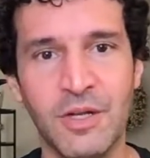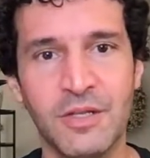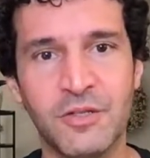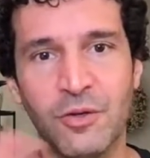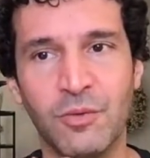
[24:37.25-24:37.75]

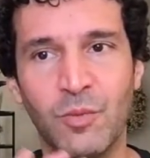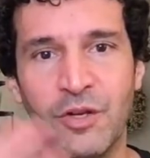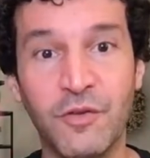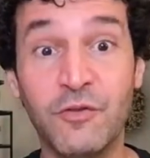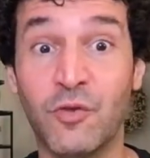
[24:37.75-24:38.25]
So when
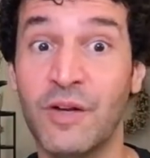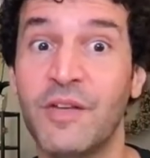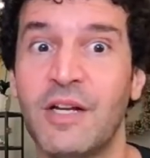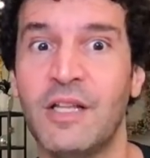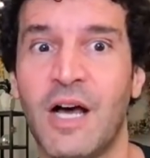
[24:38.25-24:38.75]
you've
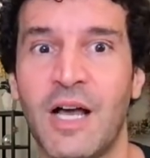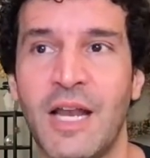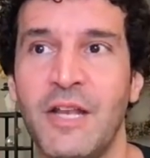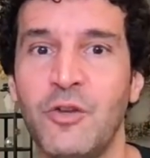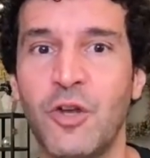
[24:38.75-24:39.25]
driven a lot
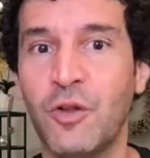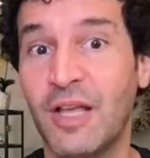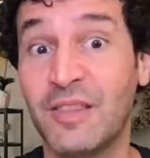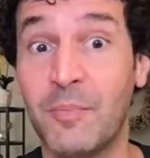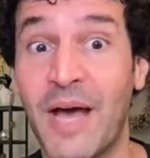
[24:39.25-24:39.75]
and you know
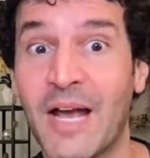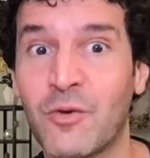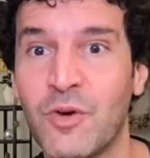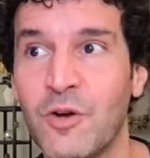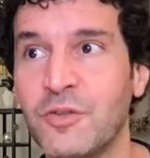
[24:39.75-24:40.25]
like the back
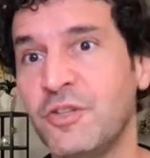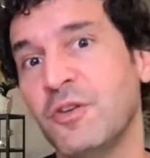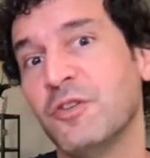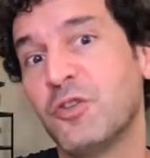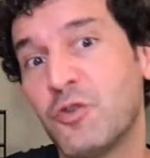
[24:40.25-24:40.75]
roads, you know
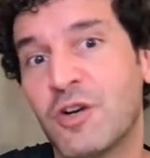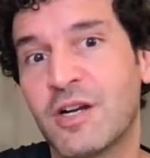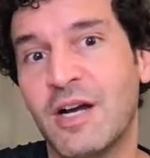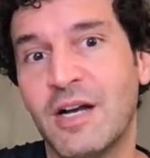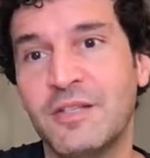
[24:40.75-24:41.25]
the
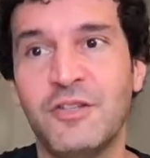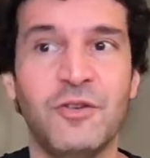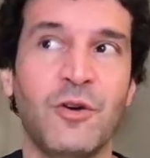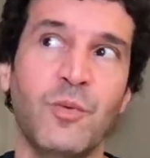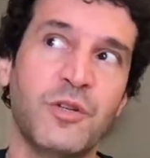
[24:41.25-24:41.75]
shortcuts, you
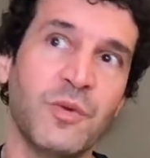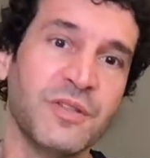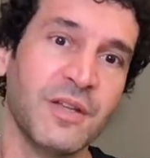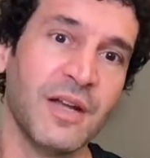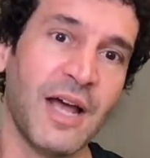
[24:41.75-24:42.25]
know which one's
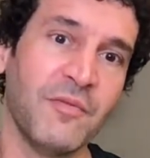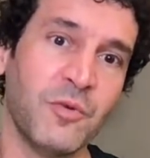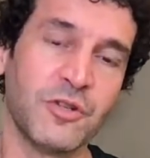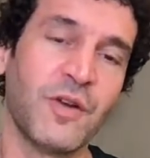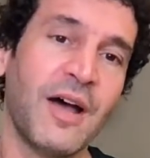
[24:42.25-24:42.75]
going to have
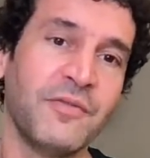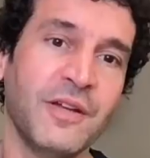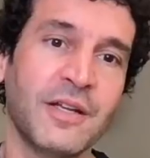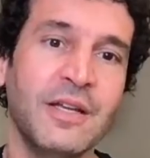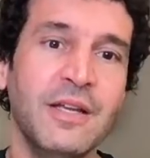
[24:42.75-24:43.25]
more traffic,